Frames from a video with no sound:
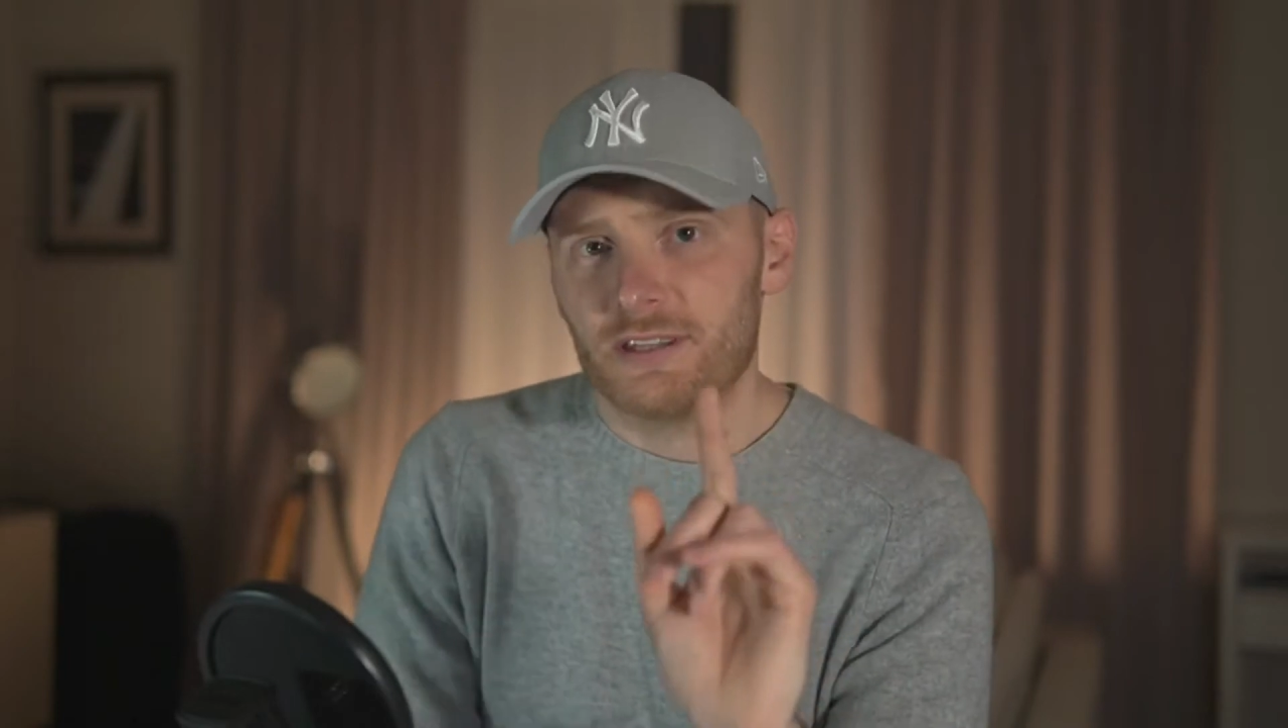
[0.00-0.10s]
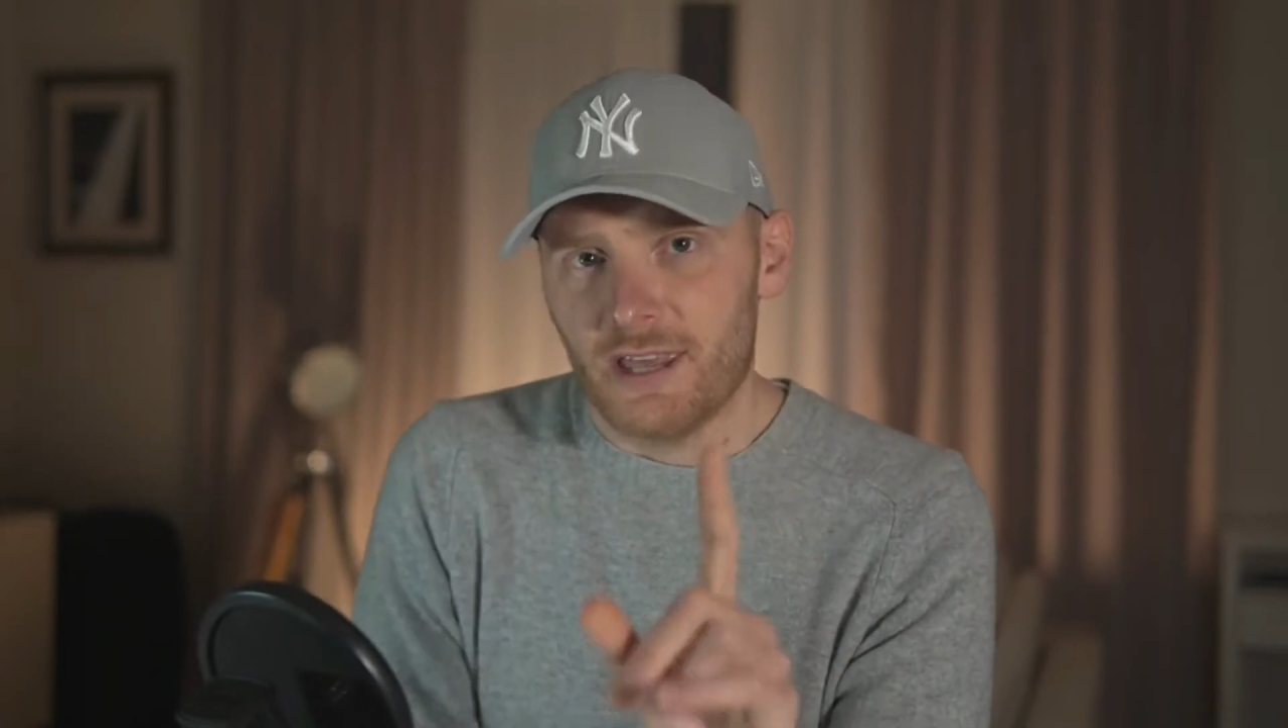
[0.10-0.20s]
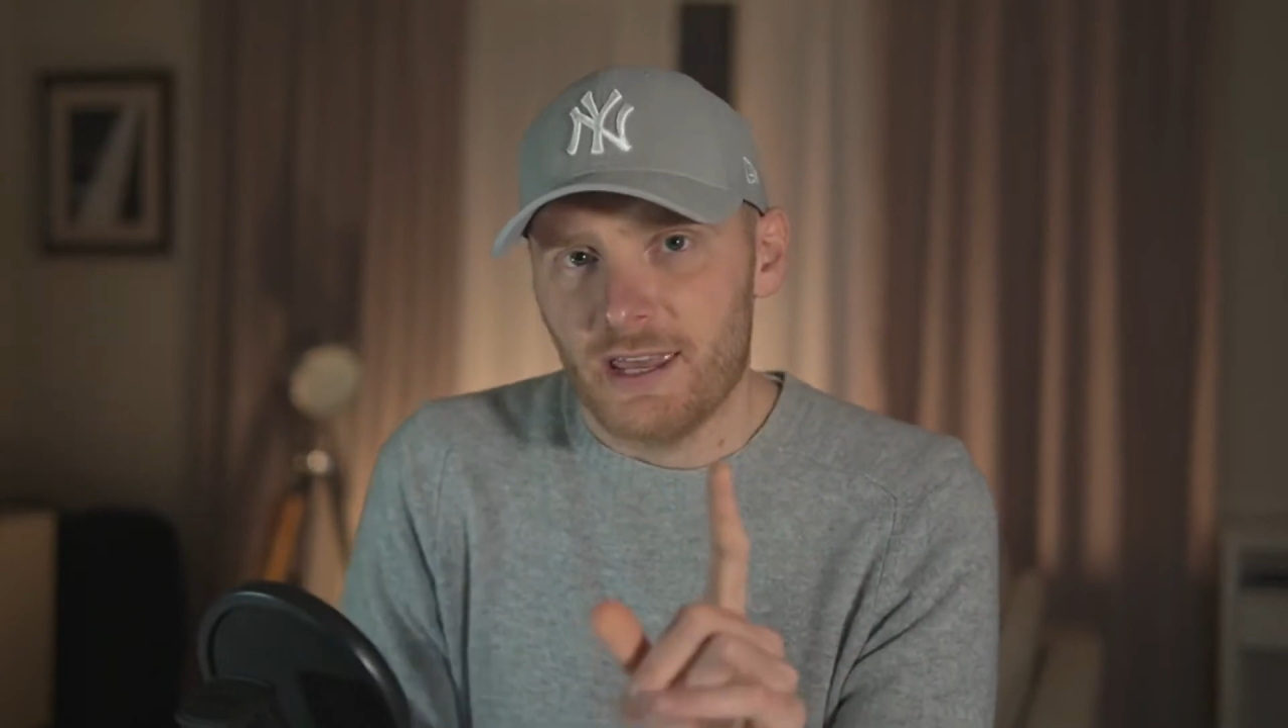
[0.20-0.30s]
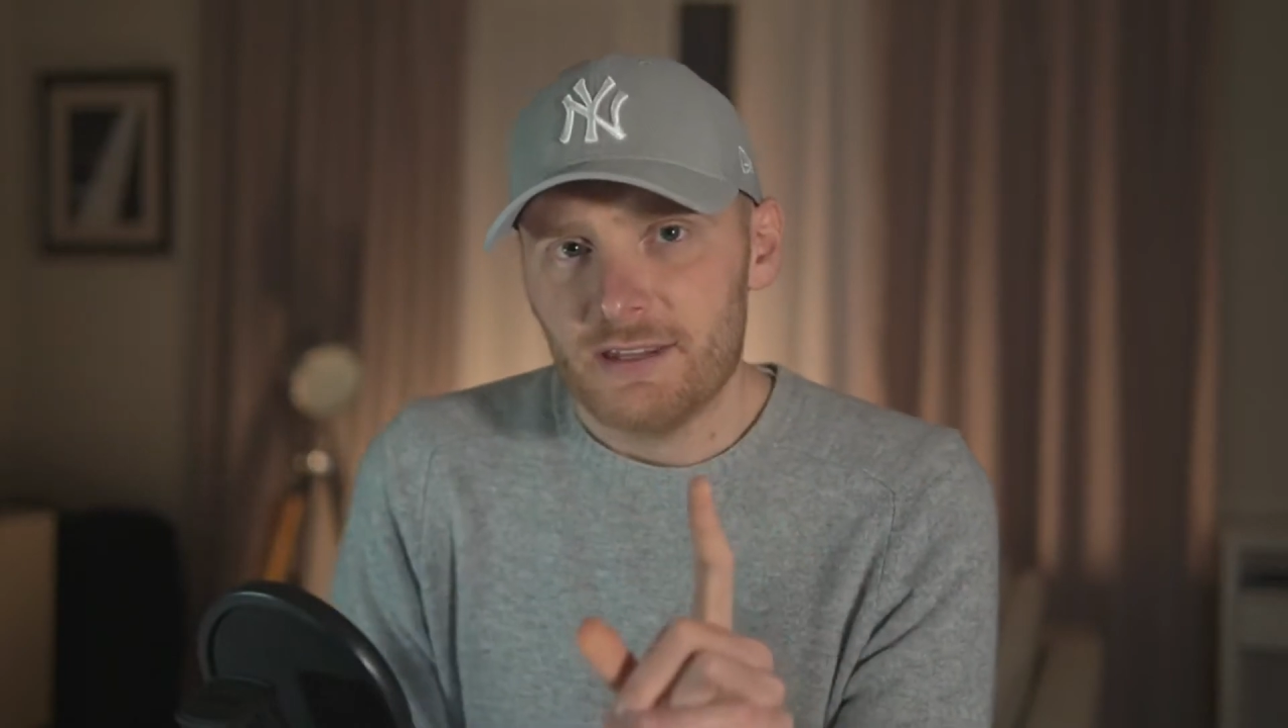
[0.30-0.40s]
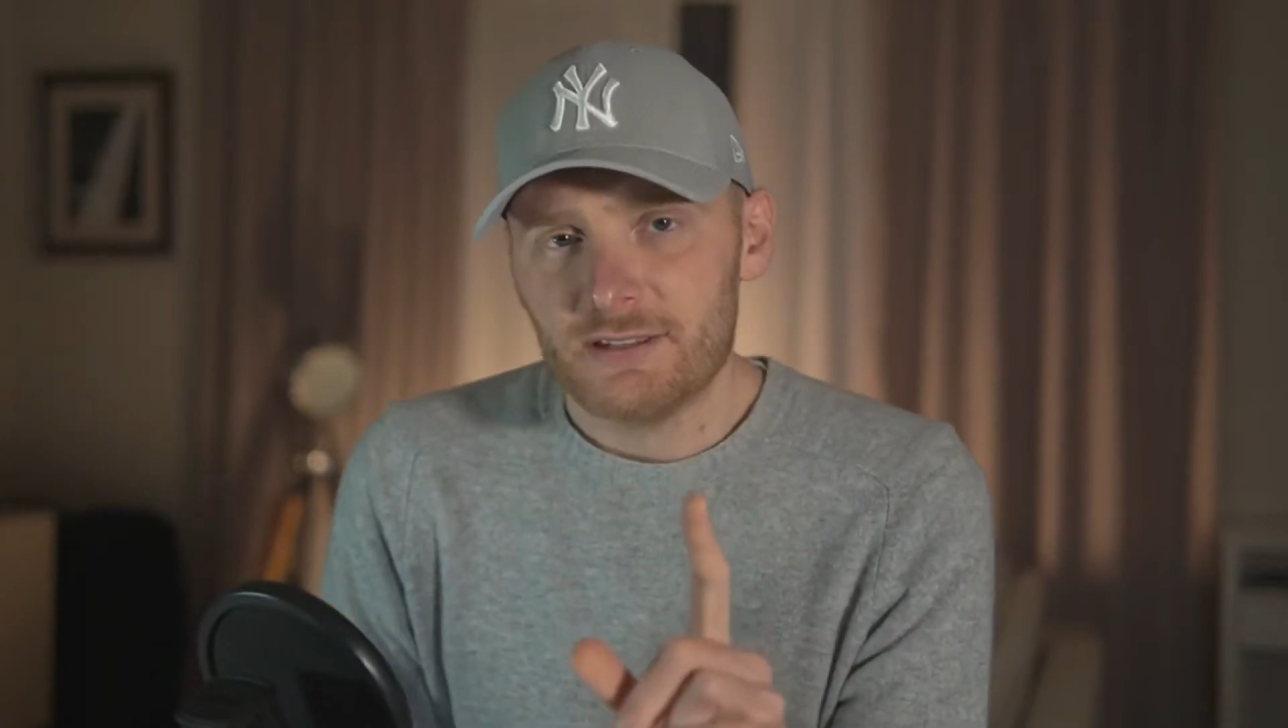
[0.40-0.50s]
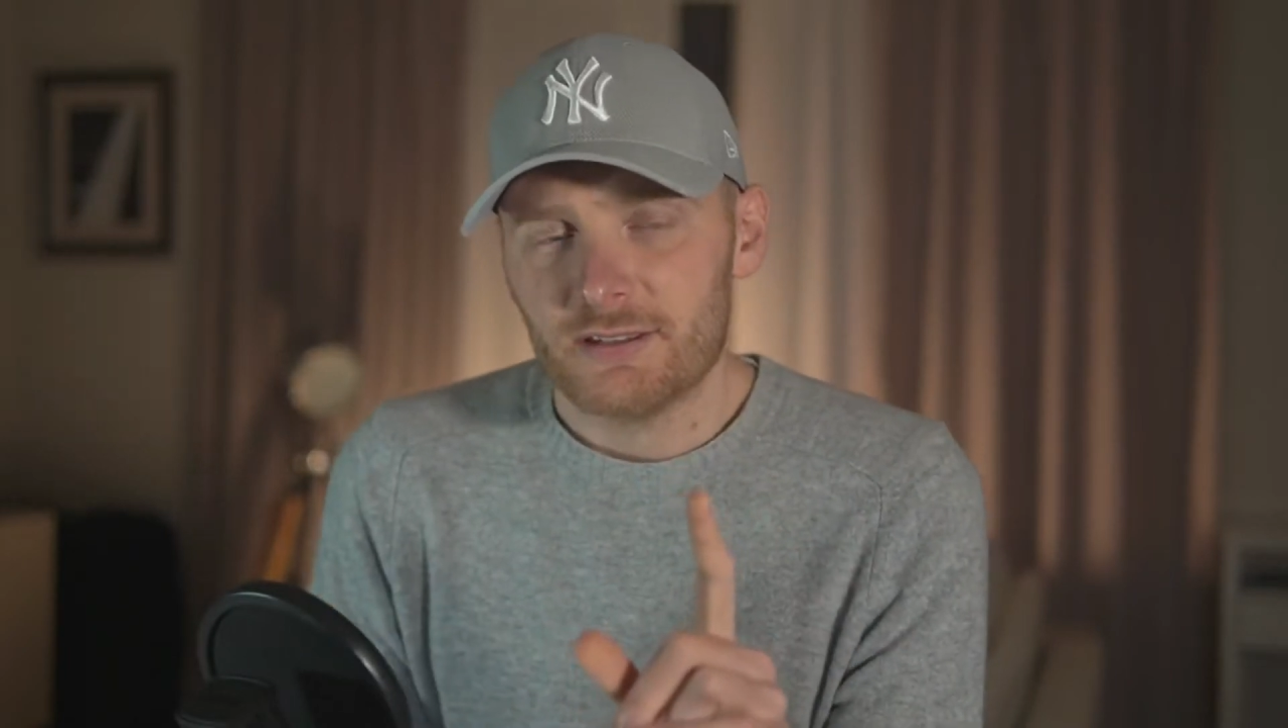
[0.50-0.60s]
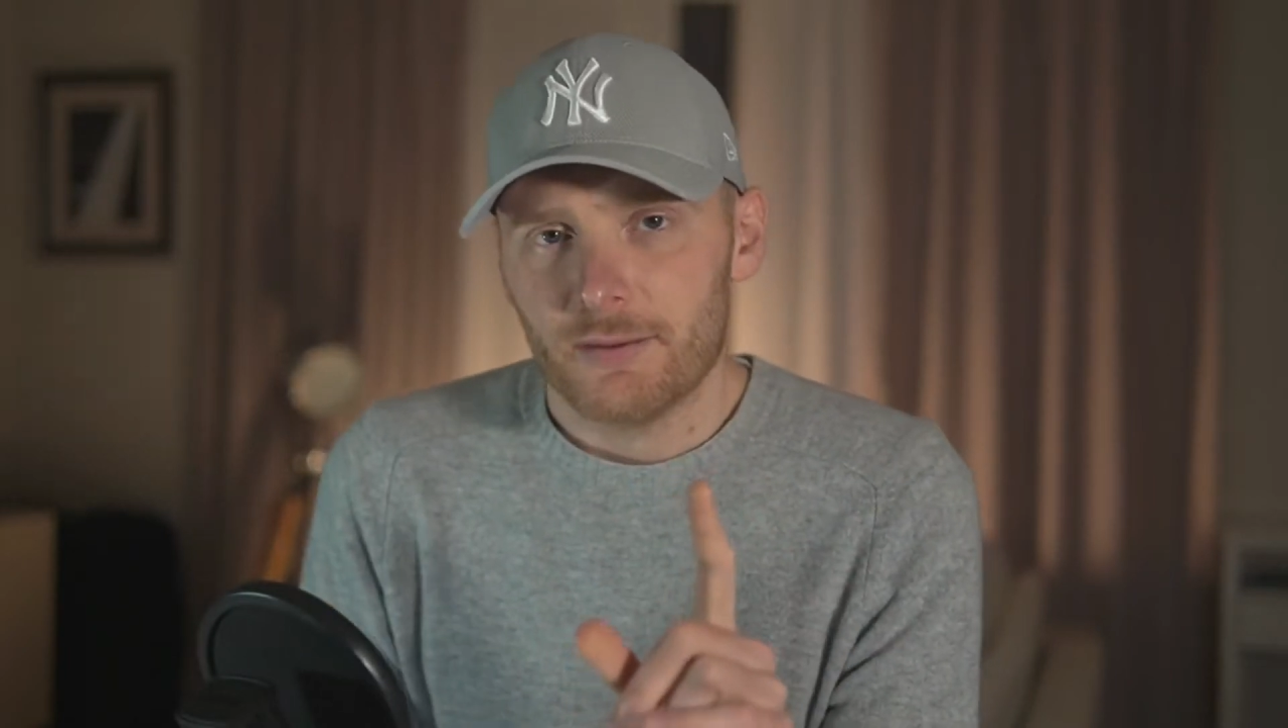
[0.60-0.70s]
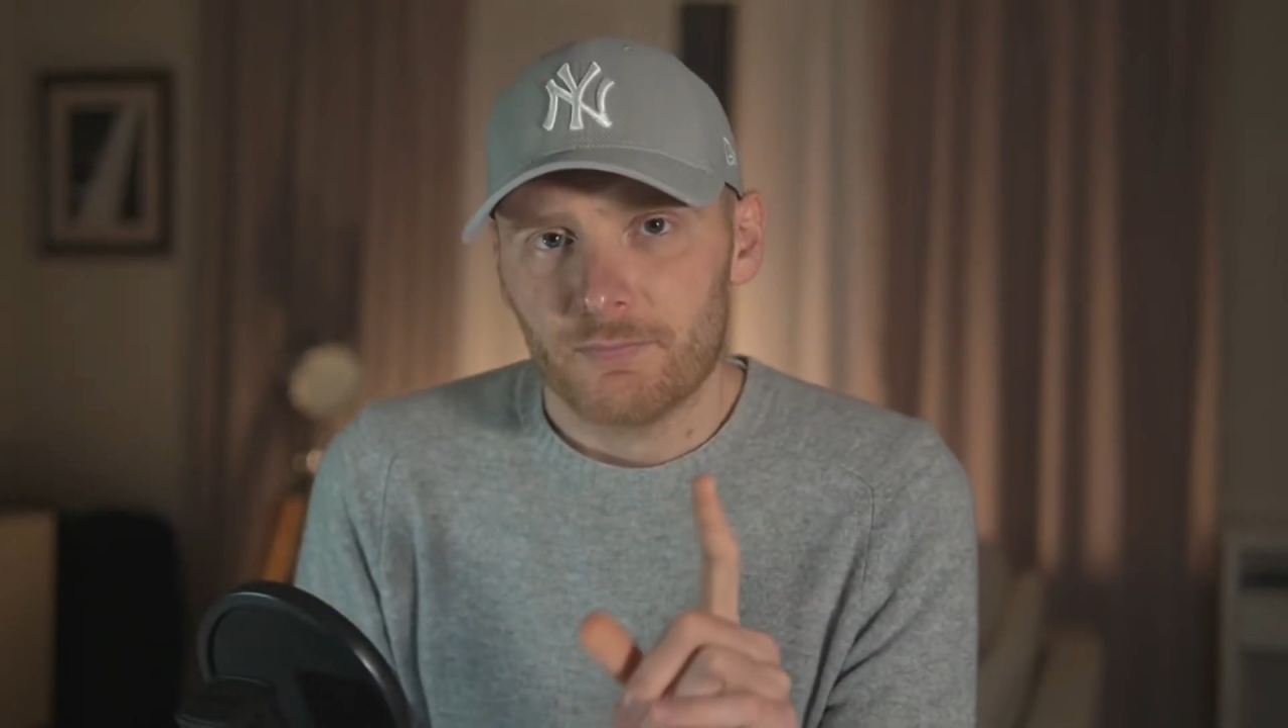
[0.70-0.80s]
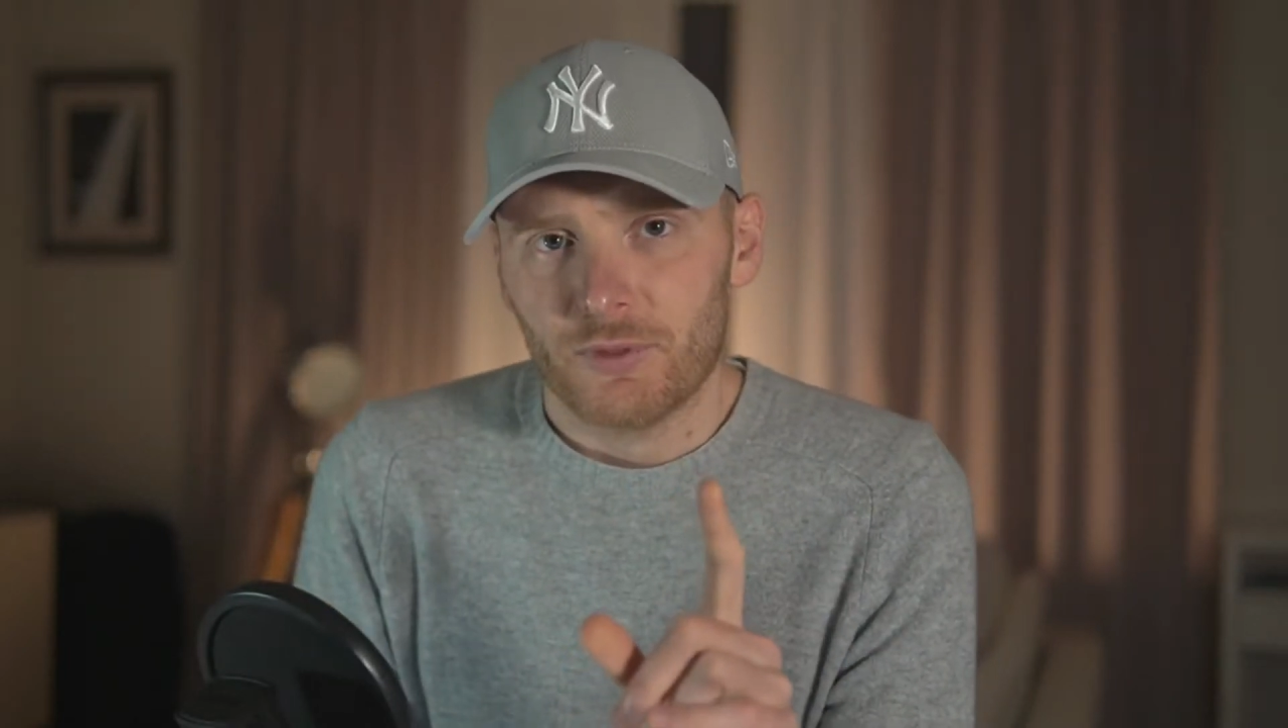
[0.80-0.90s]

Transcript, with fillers: case